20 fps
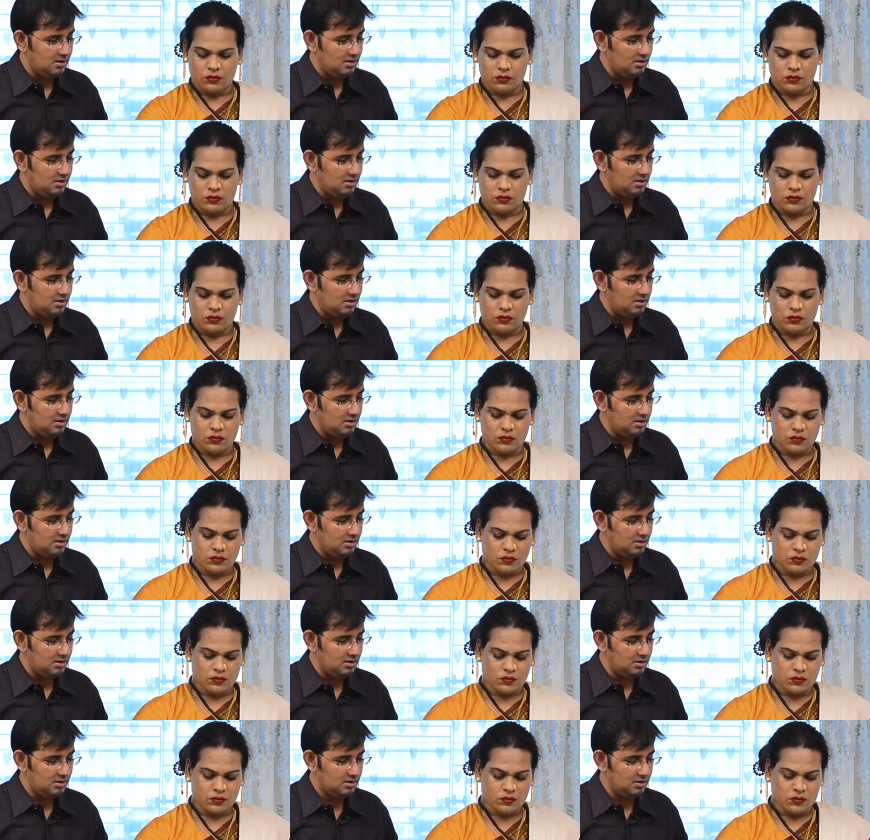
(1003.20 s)

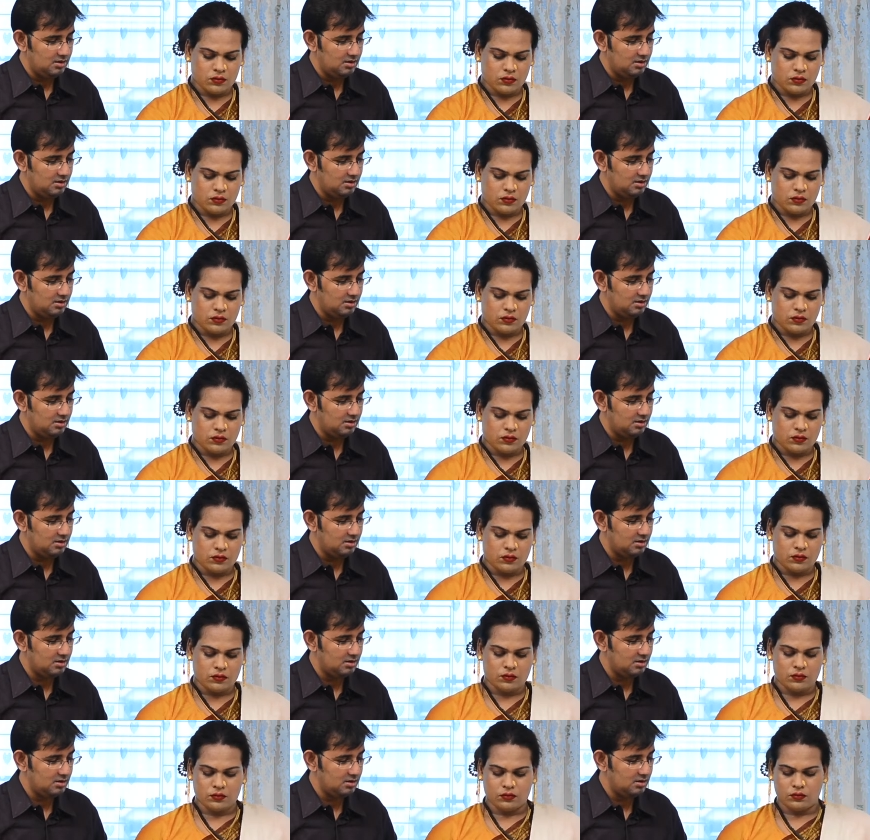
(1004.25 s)

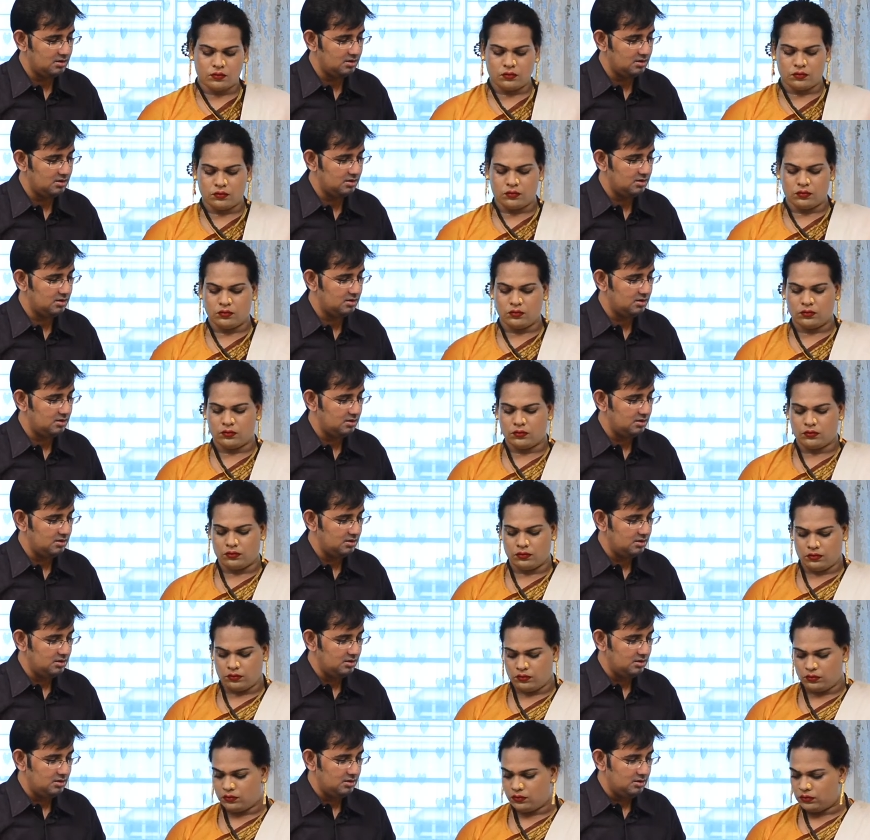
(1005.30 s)

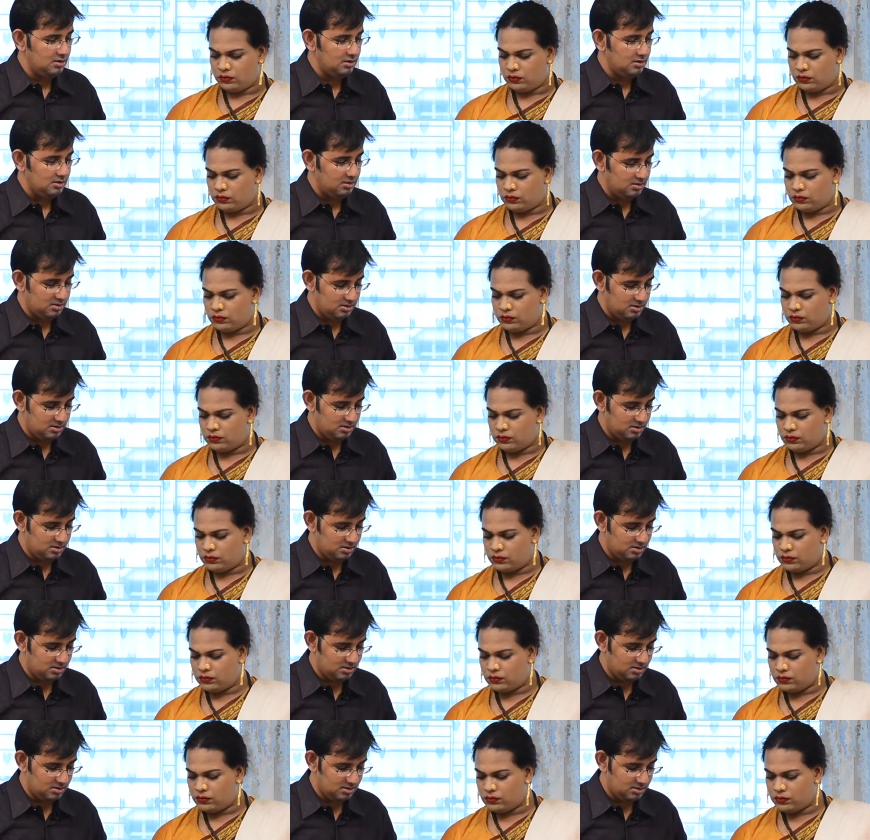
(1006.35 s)

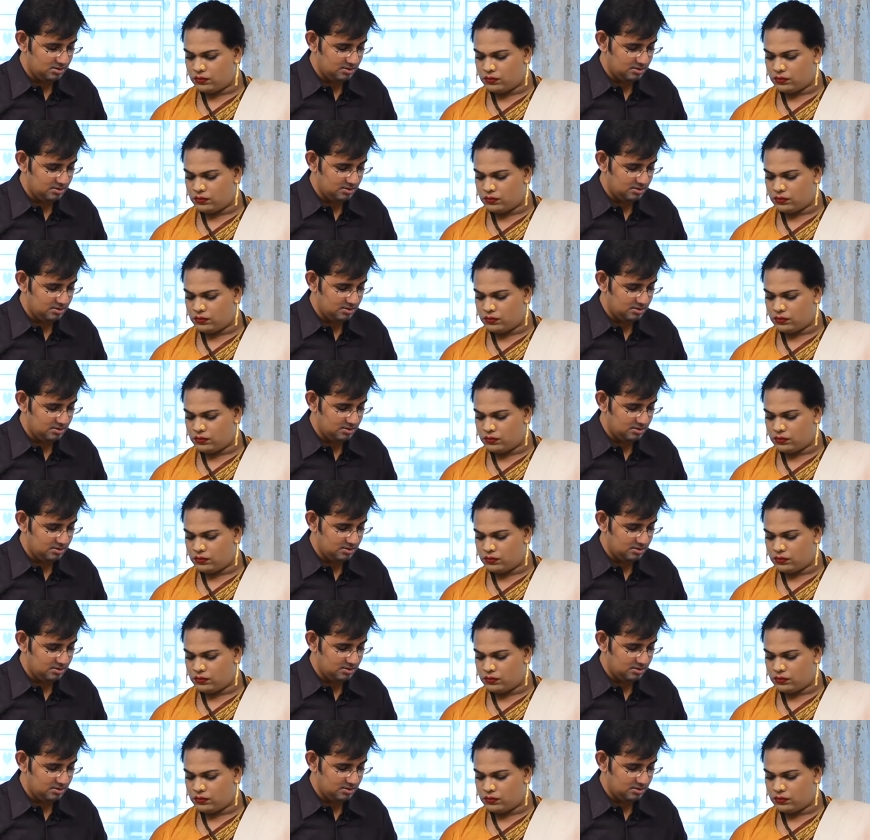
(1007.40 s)
(silence)